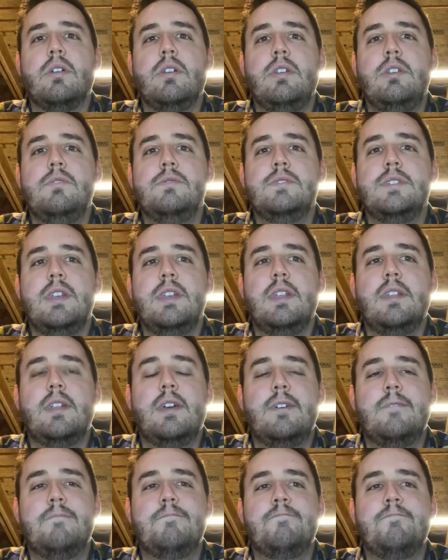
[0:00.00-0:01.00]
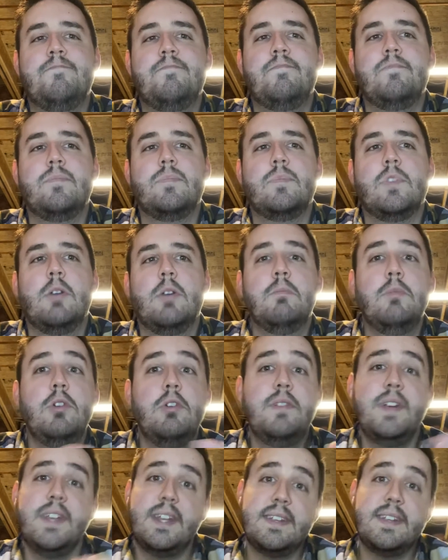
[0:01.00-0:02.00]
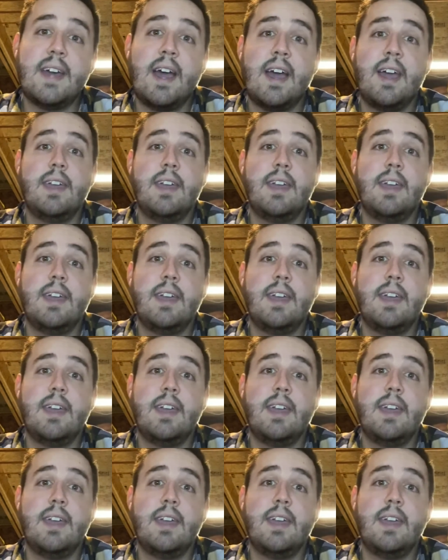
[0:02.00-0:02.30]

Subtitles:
using a movie to tie